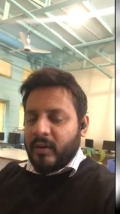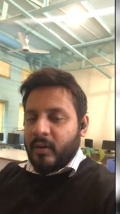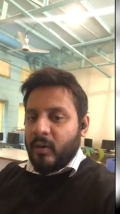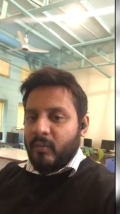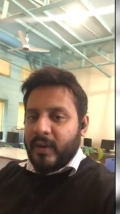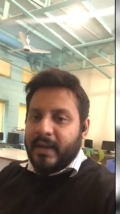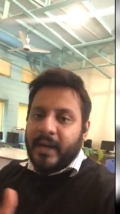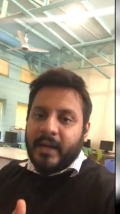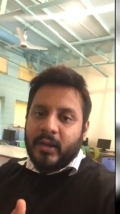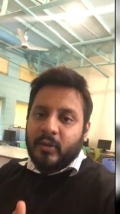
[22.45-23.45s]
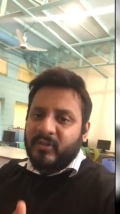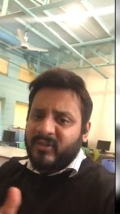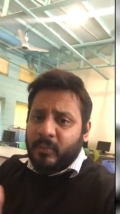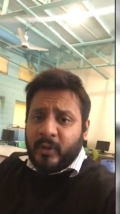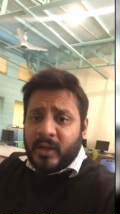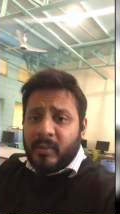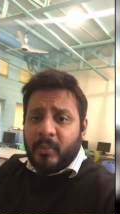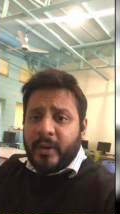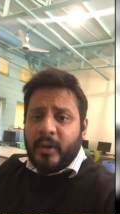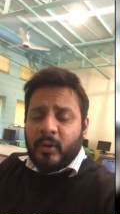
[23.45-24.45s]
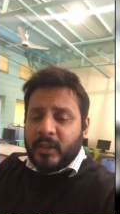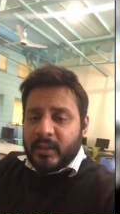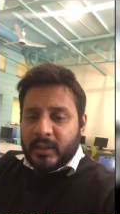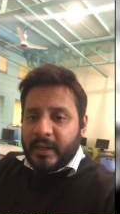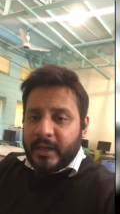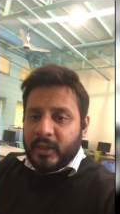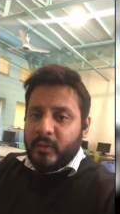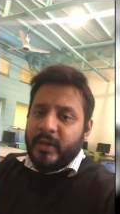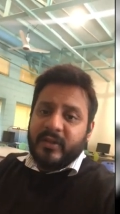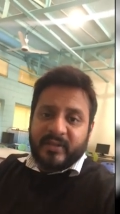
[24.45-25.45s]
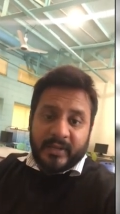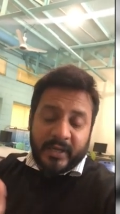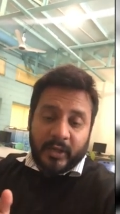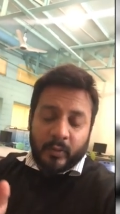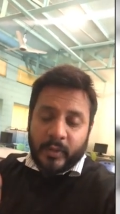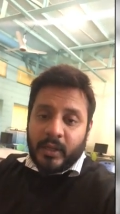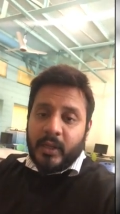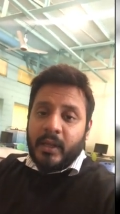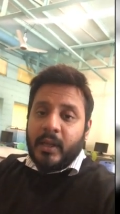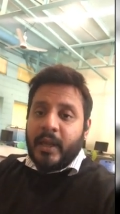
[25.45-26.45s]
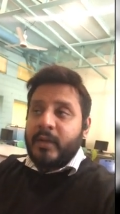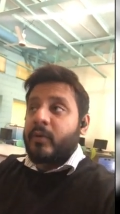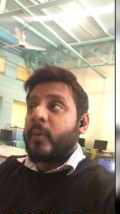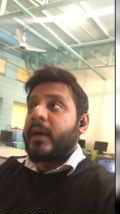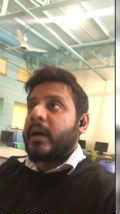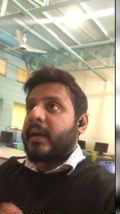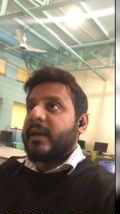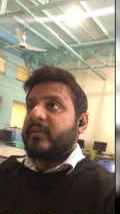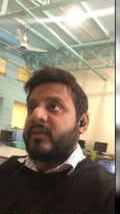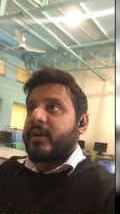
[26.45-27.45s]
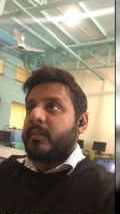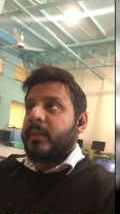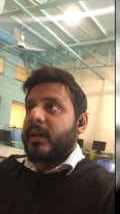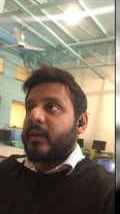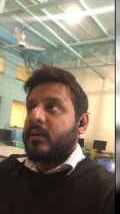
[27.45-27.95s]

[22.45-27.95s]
On one hand, you're supporting a point, on the other hand, you are disagreeing to it and you're going against it. But